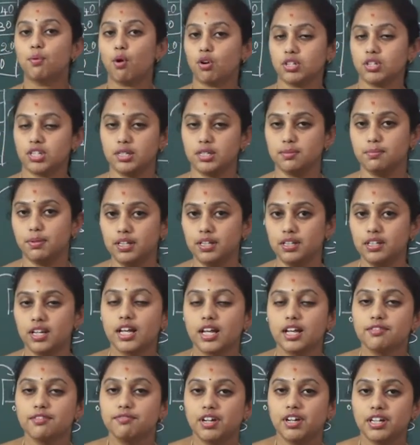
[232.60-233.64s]
possible
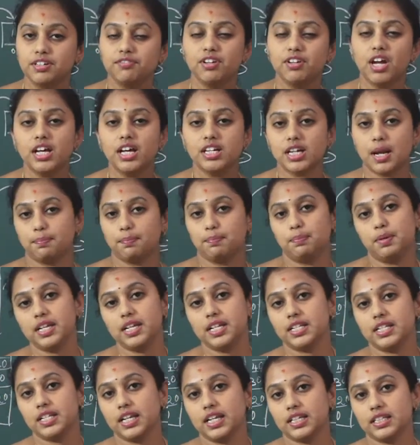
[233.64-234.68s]
when we are
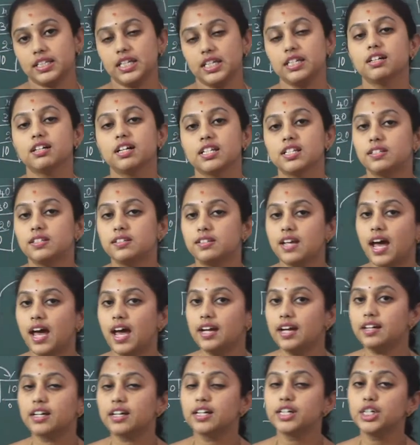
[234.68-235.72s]
representing a
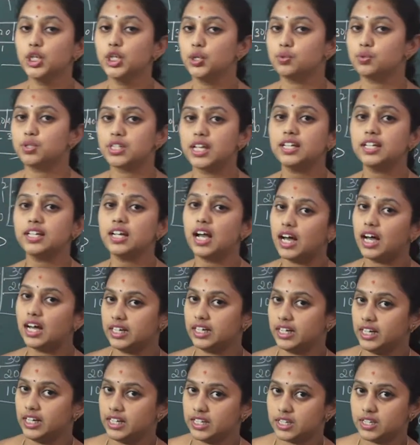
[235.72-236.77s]
stack using
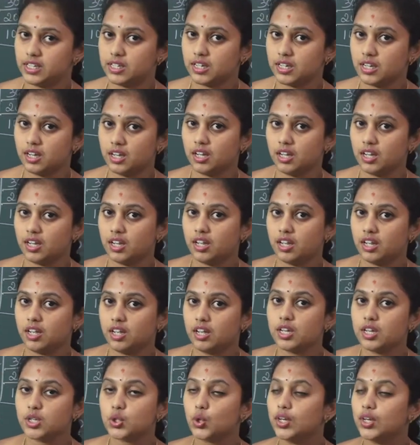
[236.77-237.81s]
arrays.
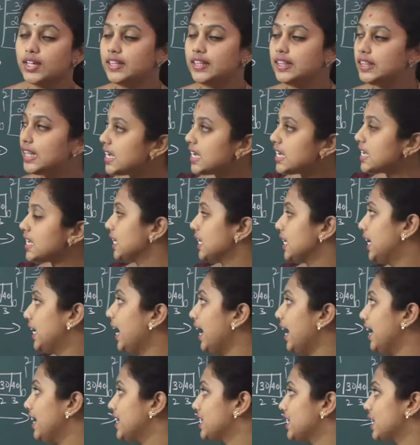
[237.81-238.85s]
So in this
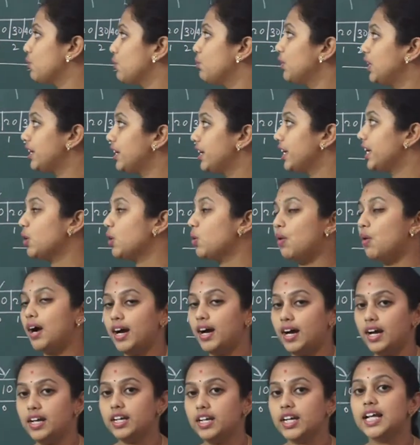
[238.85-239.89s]
case we
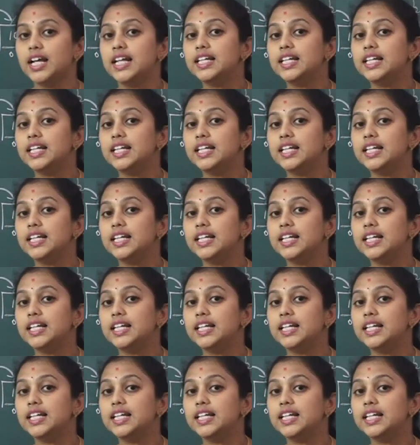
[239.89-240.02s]
require